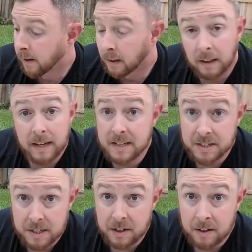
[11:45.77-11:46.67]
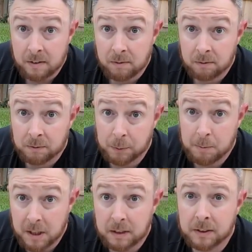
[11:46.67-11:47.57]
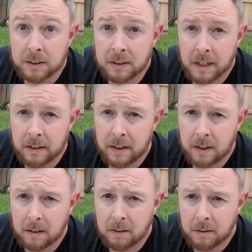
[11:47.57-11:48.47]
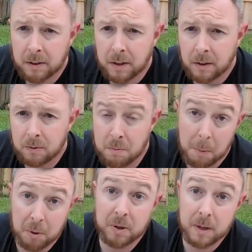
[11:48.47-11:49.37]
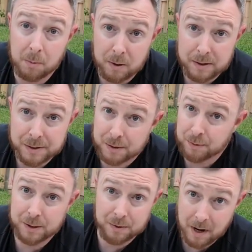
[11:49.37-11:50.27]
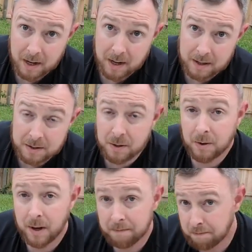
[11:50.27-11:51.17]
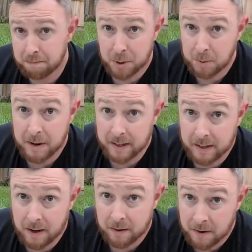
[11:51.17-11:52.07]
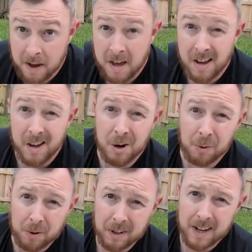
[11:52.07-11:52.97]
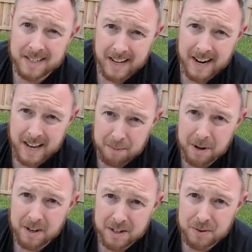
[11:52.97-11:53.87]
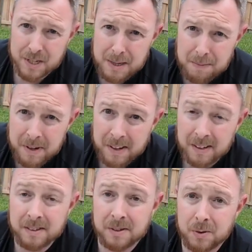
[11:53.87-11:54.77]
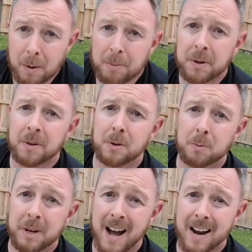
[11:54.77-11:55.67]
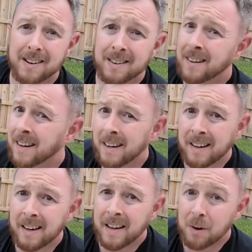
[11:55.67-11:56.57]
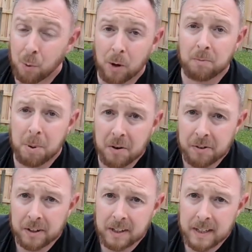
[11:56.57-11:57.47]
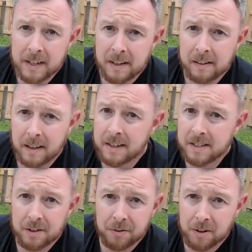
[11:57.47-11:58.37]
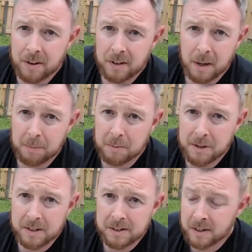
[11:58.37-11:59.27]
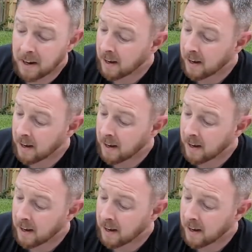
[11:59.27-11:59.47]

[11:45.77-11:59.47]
let it sit for months, and then, you know, I pulled it up once and it wasn't ready yet, so I put it back down. Realized that I had it buried too deep, so I put it a little bit higher. Worked perfectly. Let it sit for another couple of months.